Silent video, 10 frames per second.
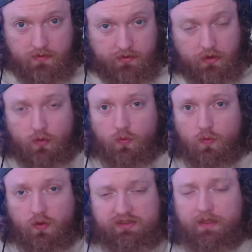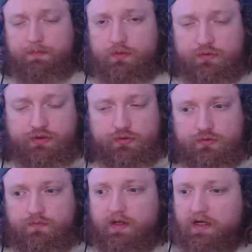Yo, what's up YouTube?
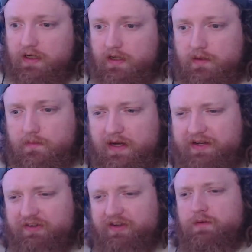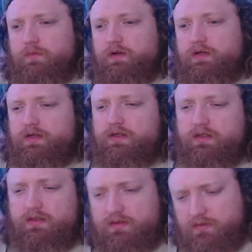Um, I just kind of want
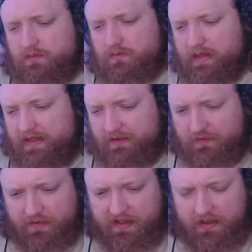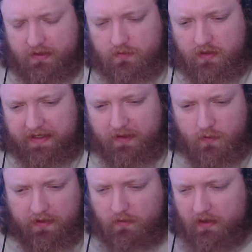to make this video. I know I
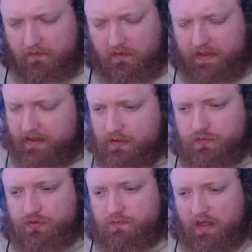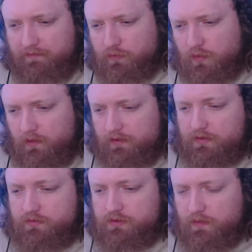don't have like a huge platform on
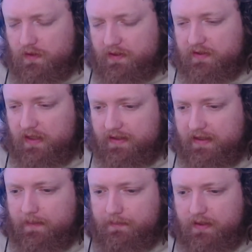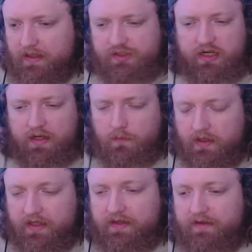YouTube or anything like that, but I just kind of want to
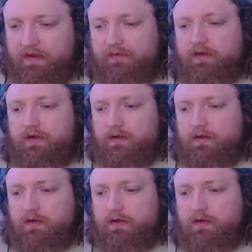get this out there.